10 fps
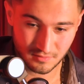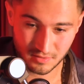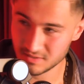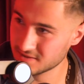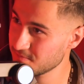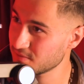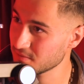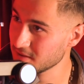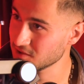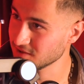really simple
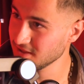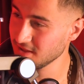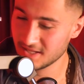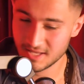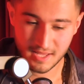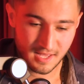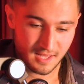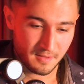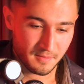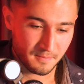melody,
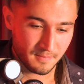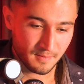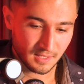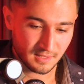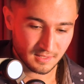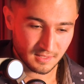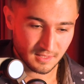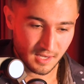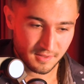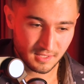but
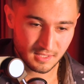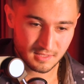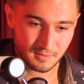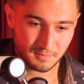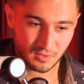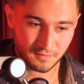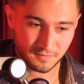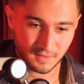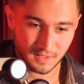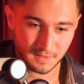I think it's a bit of